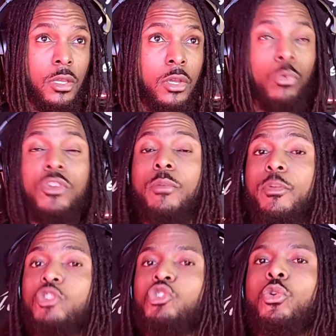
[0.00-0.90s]
where the
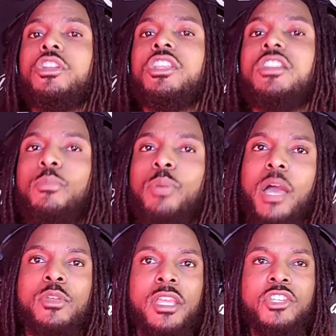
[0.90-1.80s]
majority of the
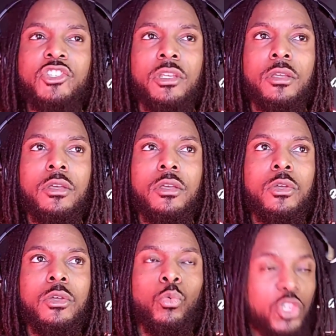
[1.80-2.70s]
population
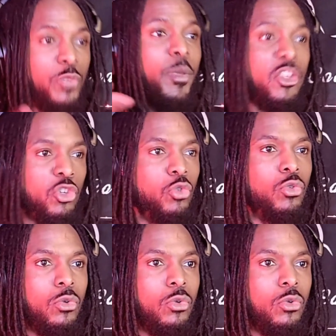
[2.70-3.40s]
was special